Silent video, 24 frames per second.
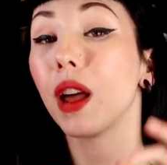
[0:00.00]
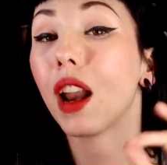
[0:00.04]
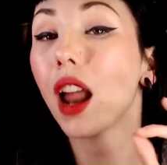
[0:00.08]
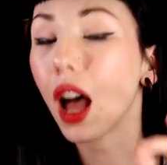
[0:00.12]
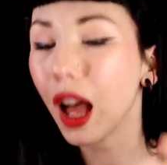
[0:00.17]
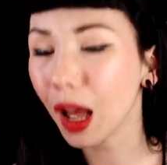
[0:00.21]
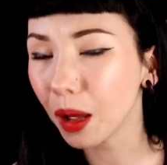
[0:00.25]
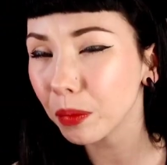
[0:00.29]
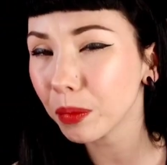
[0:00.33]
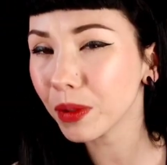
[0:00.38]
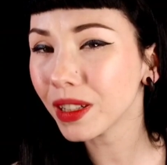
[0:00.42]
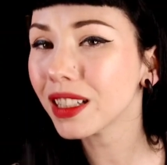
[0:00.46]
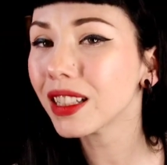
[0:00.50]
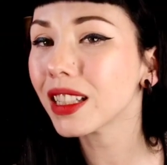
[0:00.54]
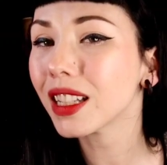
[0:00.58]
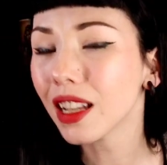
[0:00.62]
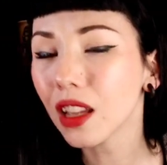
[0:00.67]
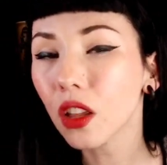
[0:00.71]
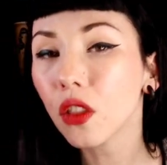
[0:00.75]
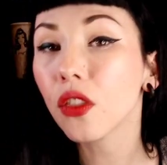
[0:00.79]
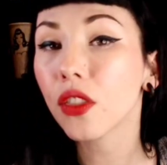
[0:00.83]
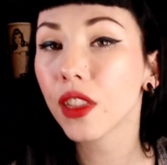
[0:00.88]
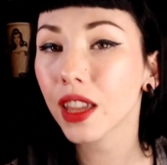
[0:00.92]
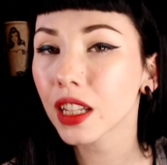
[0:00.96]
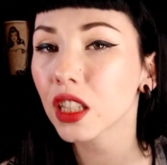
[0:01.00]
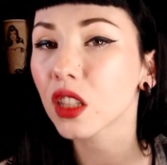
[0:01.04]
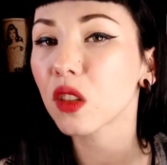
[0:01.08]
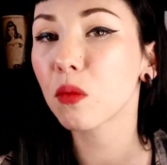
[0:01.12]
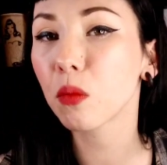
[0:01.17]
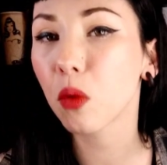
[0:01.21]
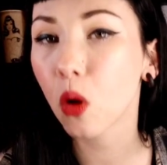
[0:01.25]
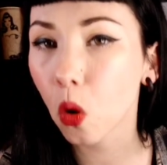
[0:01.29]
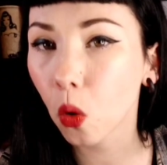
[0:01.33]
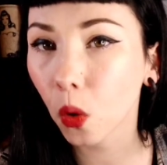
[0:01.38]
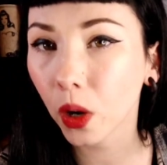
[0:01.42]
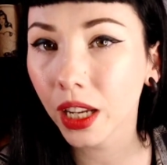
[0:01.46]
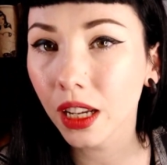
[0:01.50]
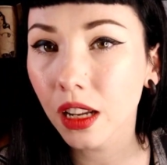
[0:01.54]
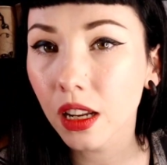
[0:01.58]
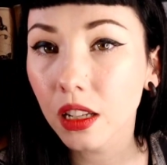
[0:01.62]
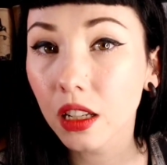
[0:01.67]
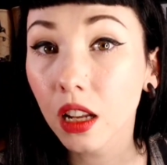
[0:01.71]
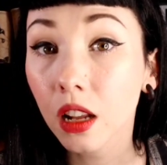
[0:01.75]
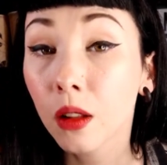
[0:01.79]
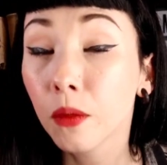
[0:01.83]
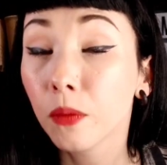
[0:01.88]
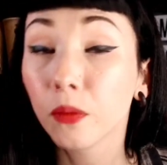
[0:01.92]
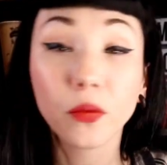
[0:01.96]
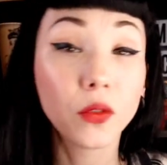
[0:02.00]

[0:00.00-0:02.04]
But up until this point,